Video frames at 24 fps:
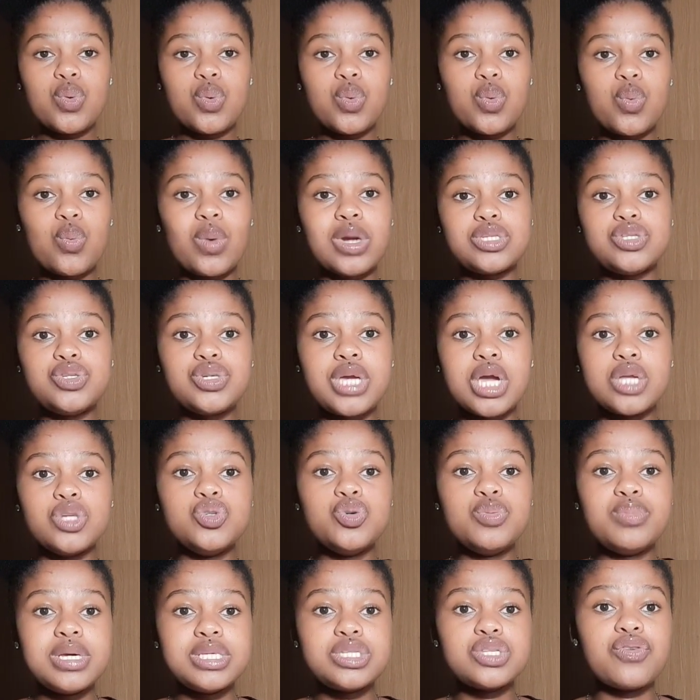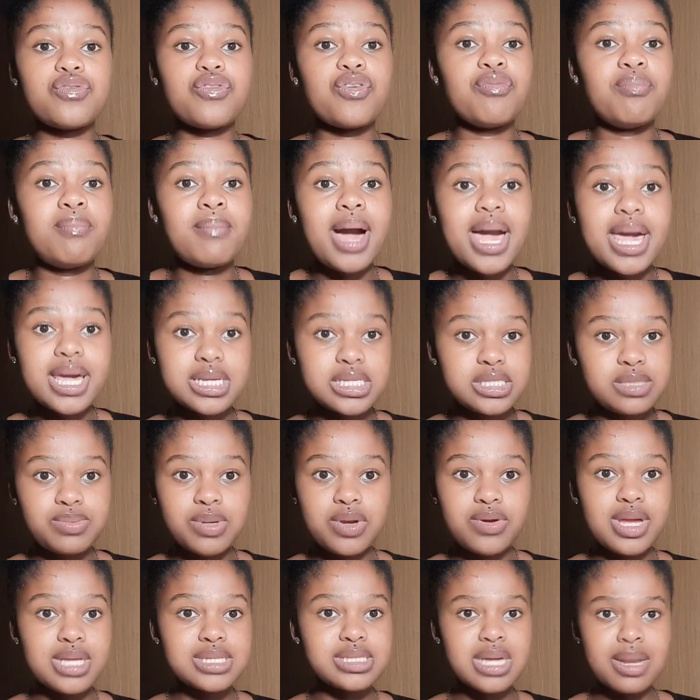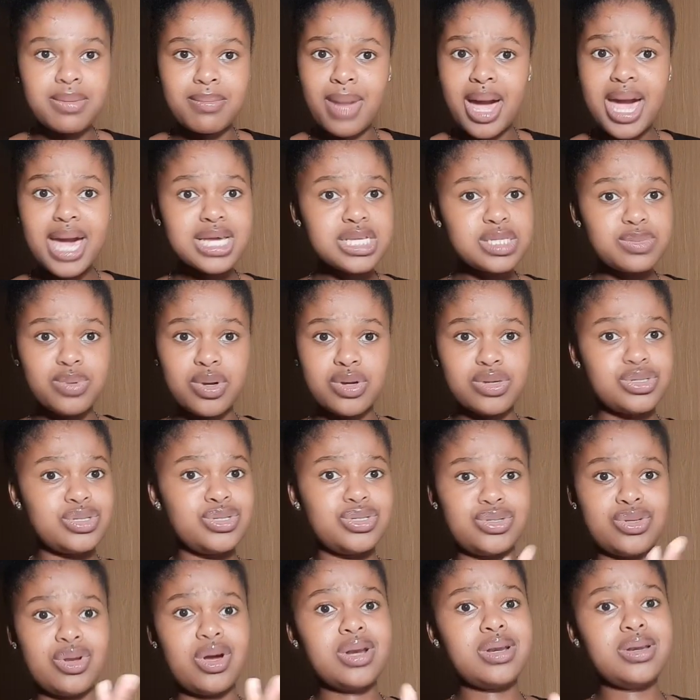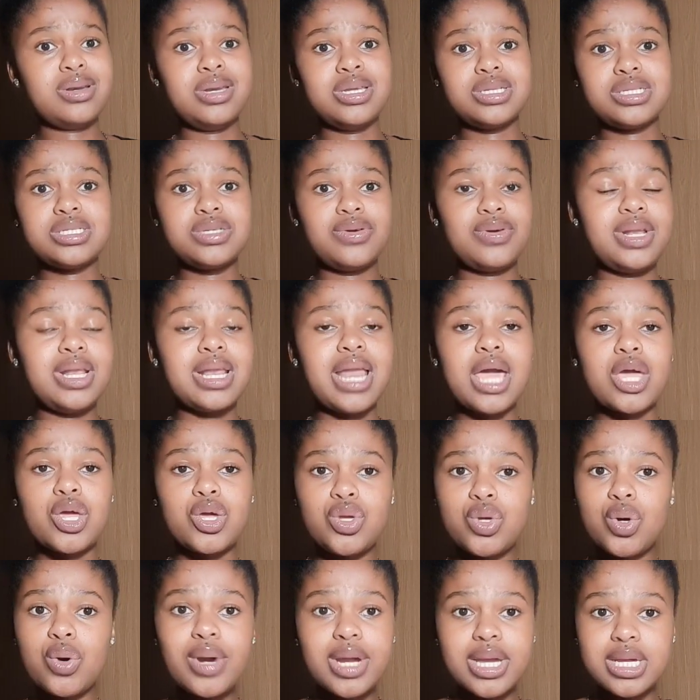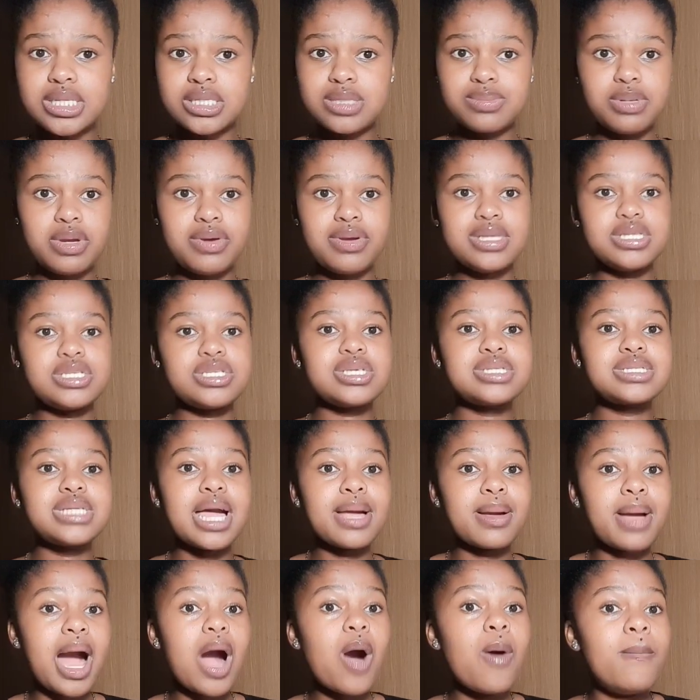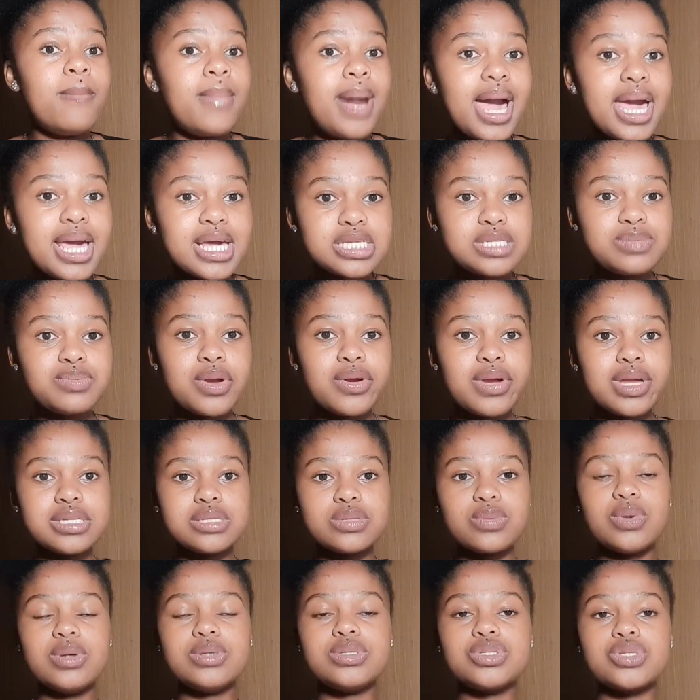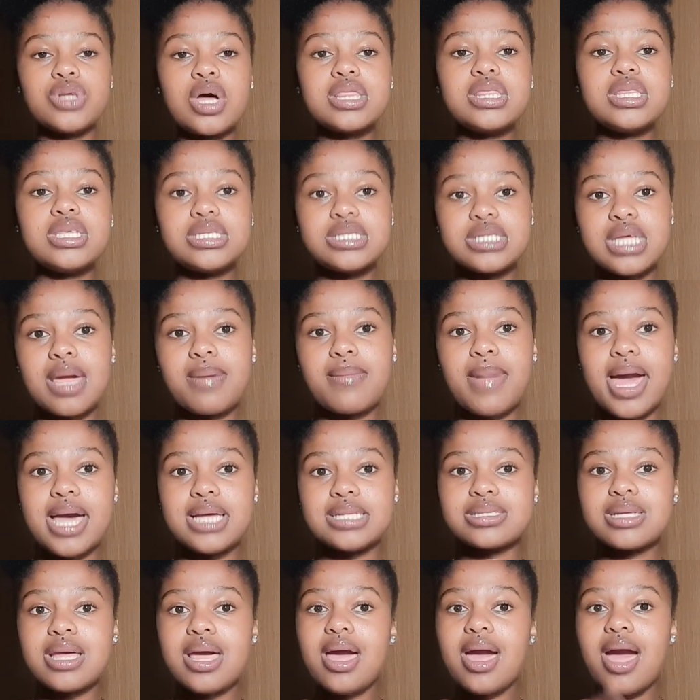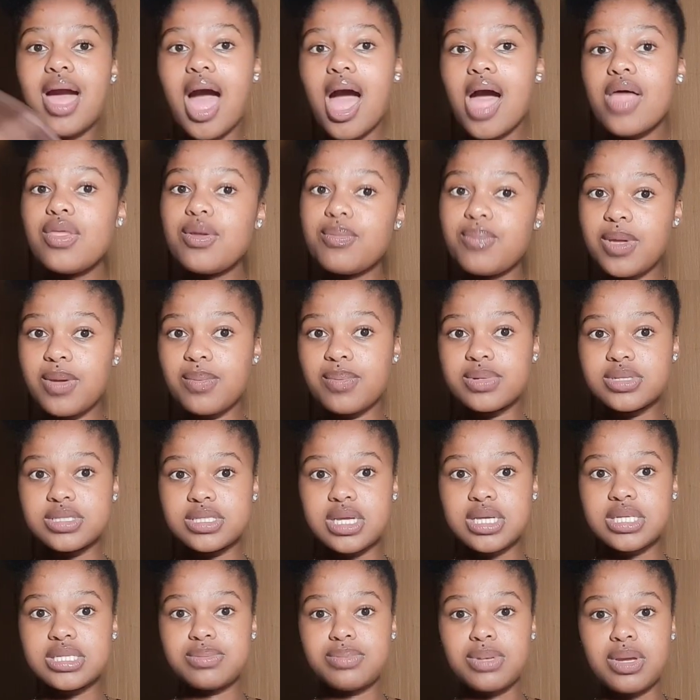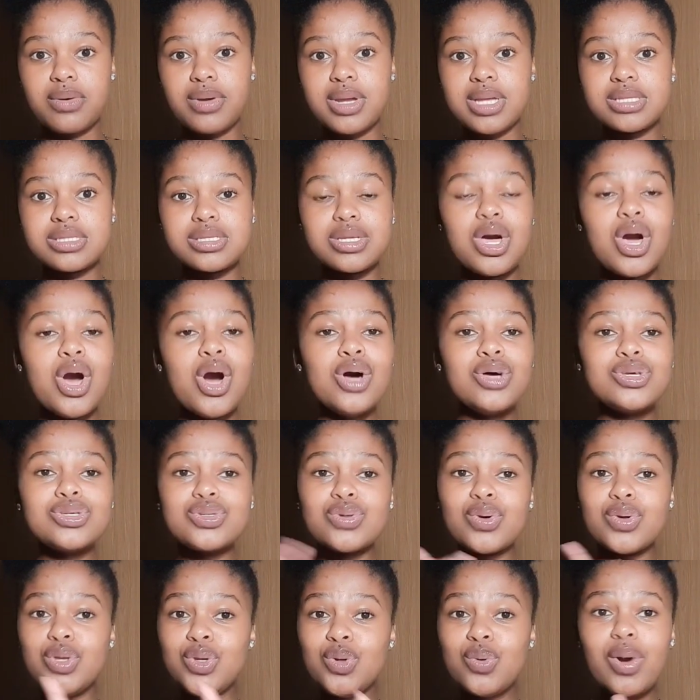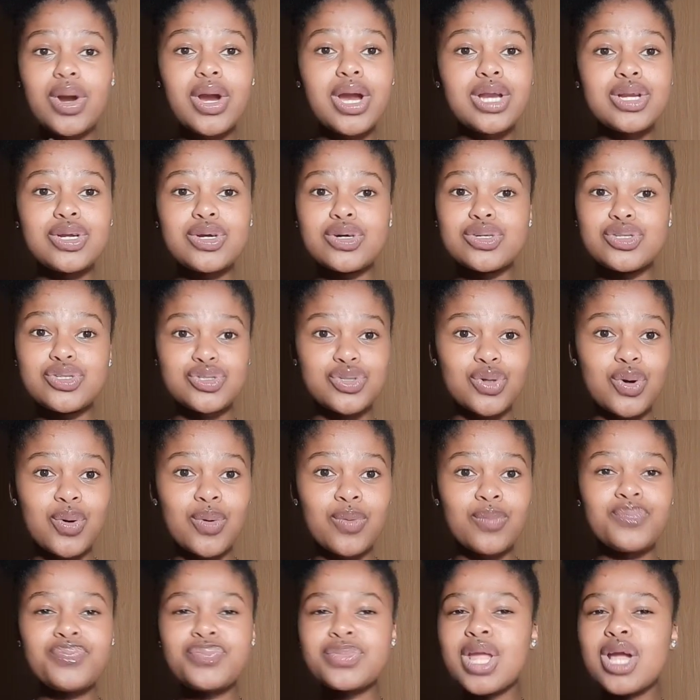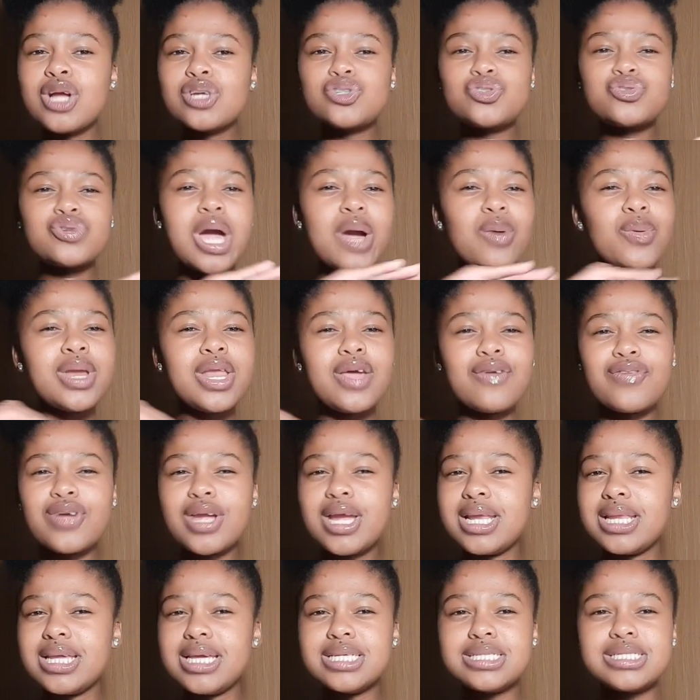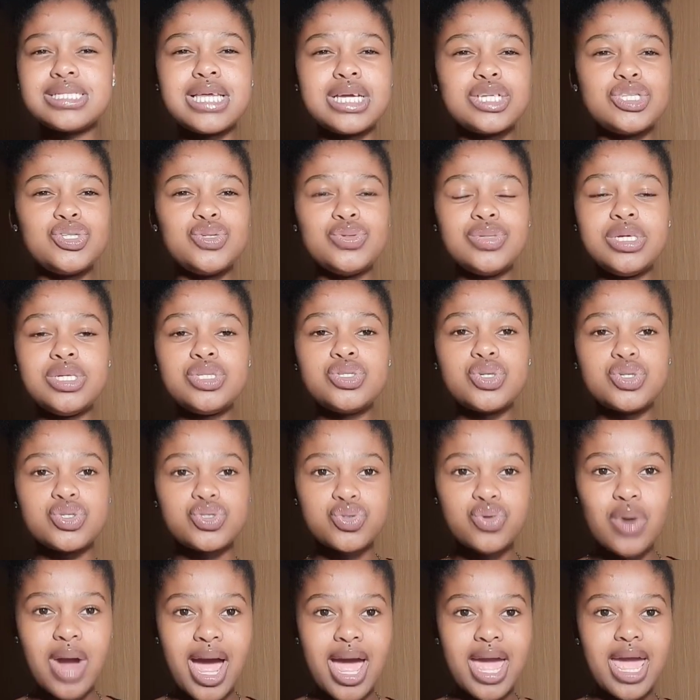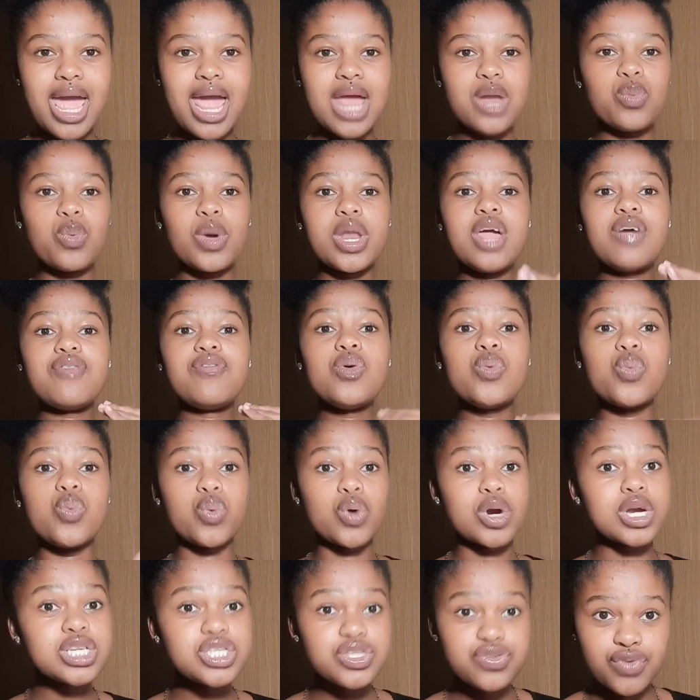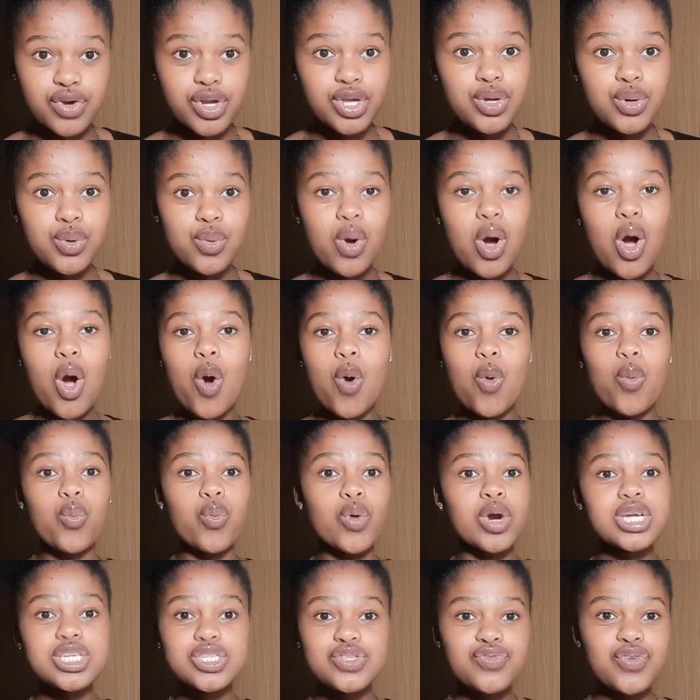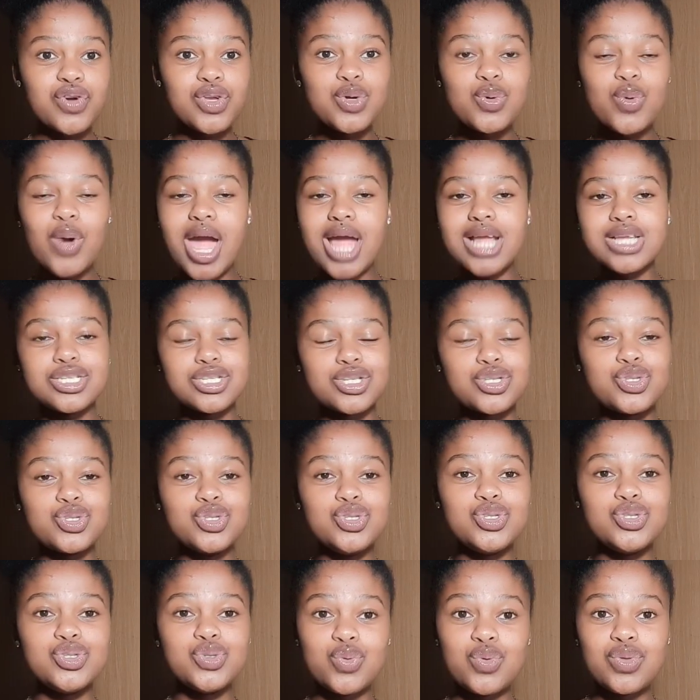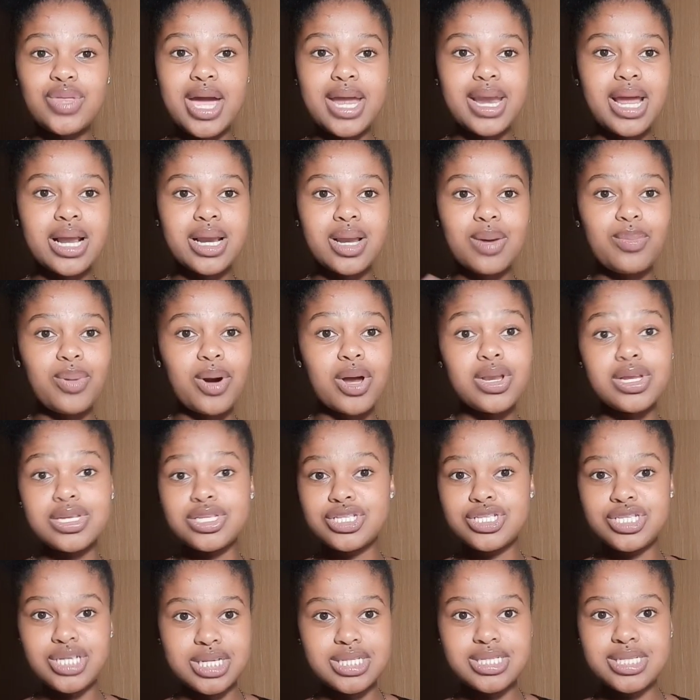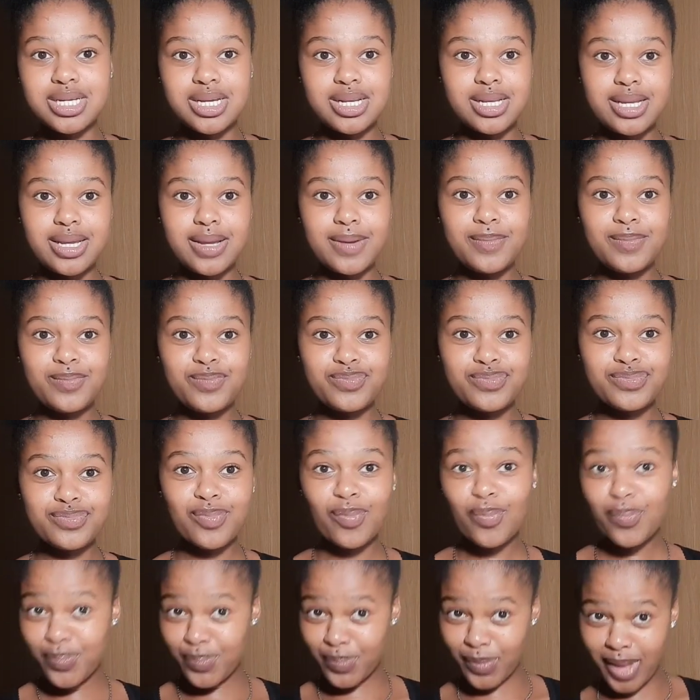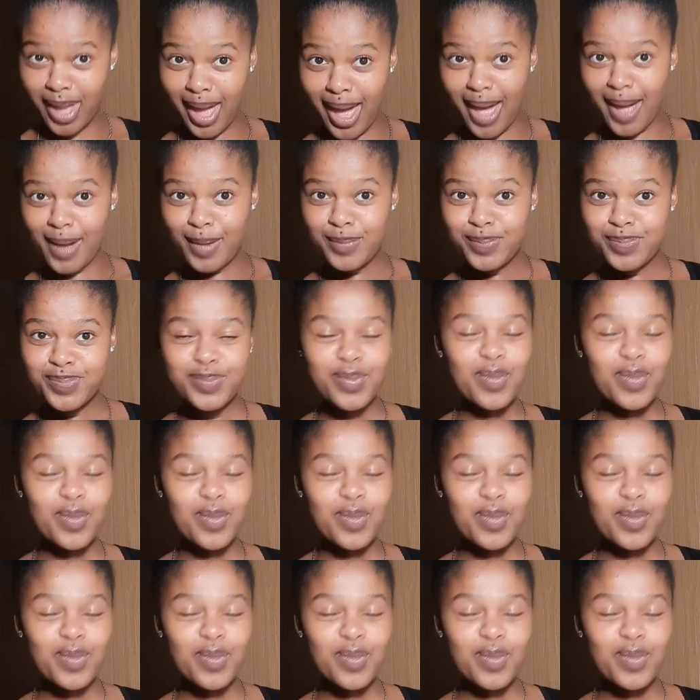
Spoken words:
what you can do based off of my experience. And my experience is not necessarily like your experience, just like how my experience is not the same as other people's experience. So you are in control. Try whatever it is that you need to try, and whatever works for you, and just do that unapologetically. Okay?